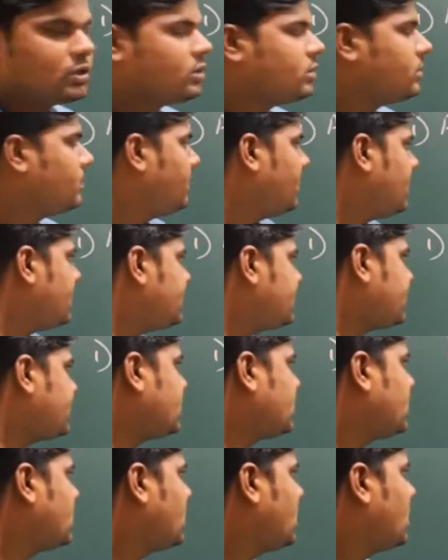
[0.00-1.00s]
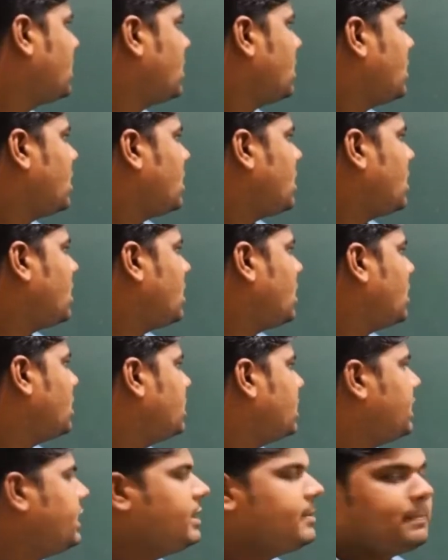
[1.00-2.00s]
means
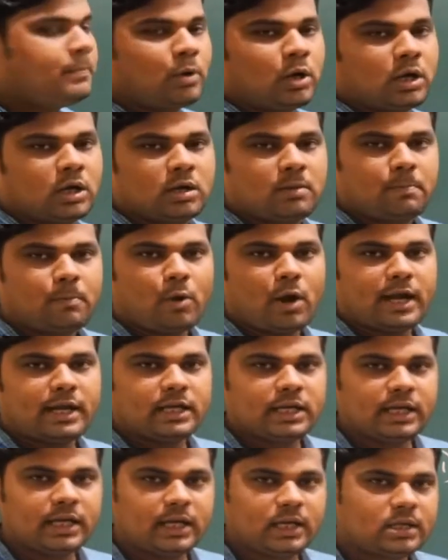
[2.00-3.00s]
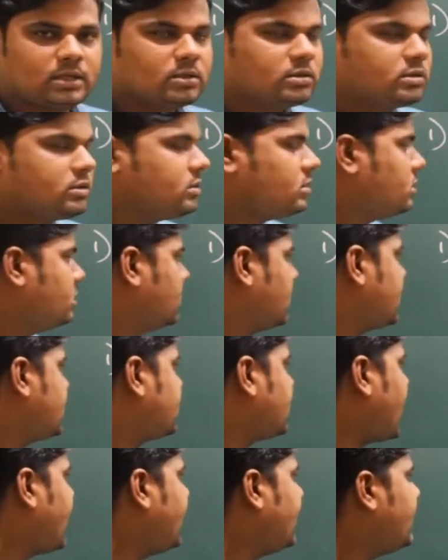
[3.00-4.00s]
the important point here, the
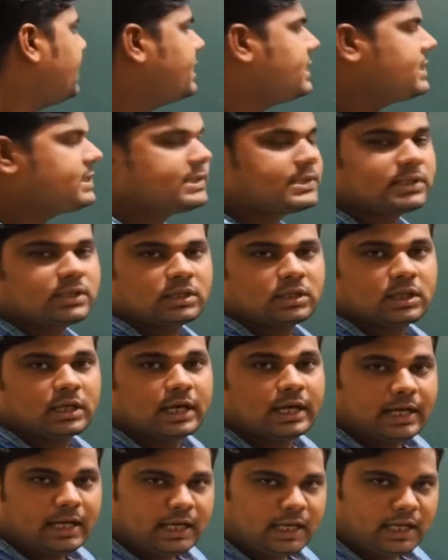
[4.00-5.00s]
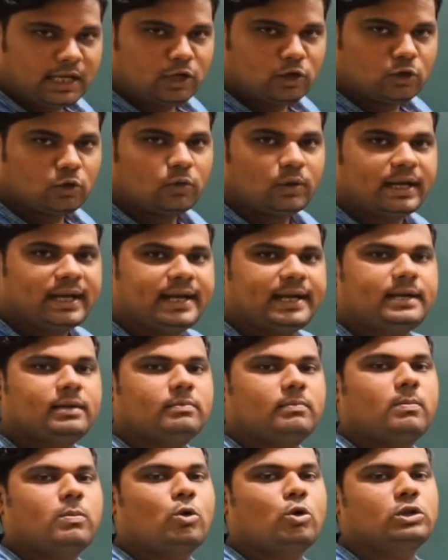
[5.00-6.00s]
side is
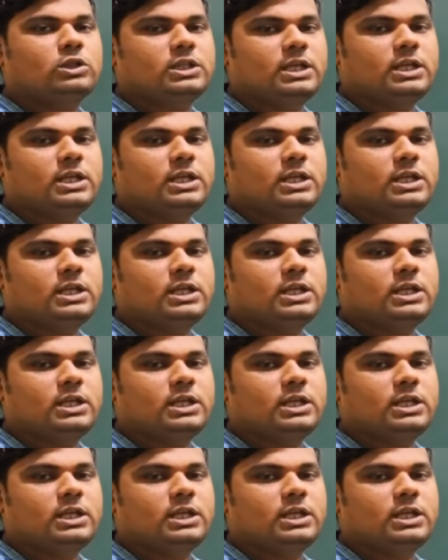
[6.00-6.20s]
included both the